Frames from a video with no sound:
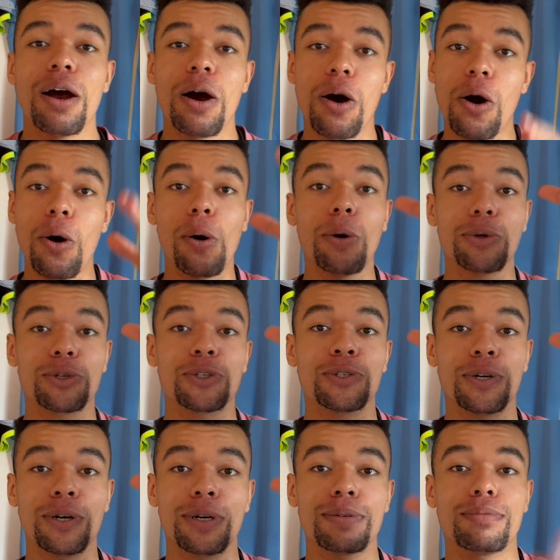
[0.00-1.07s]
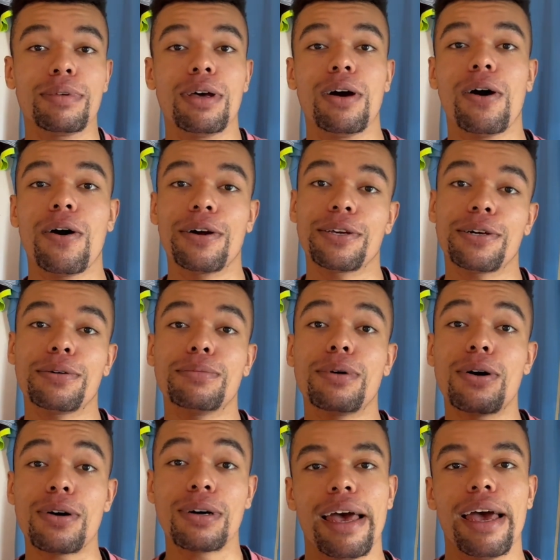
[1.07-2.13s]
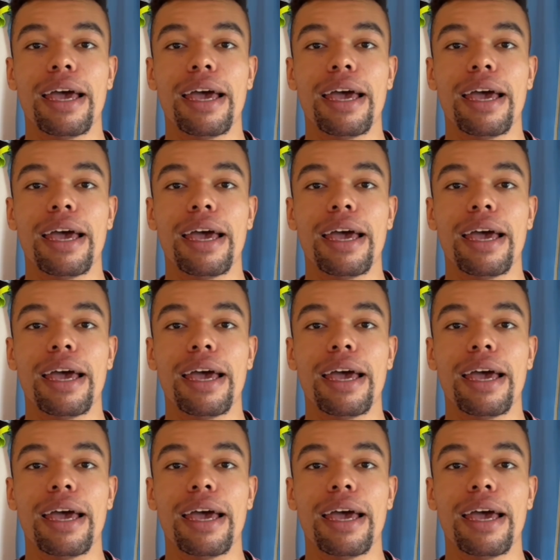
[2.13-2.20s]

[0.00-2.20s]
a whole shirt on your wall.